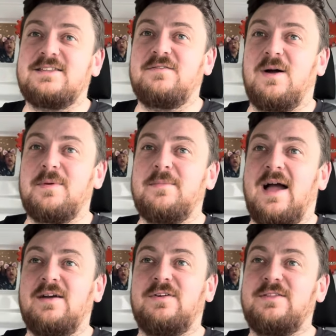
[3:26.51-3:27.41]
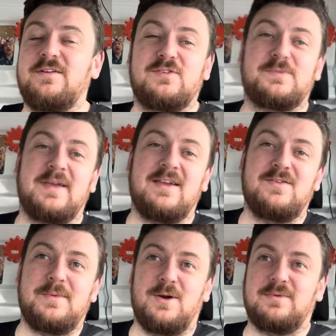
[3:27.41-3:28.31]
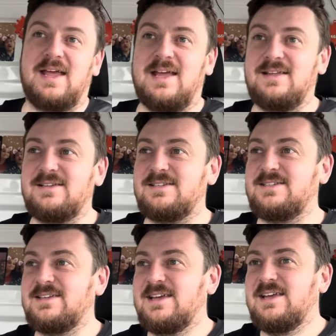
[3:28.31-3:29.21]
they've not been mithering, they've just been giving me updates.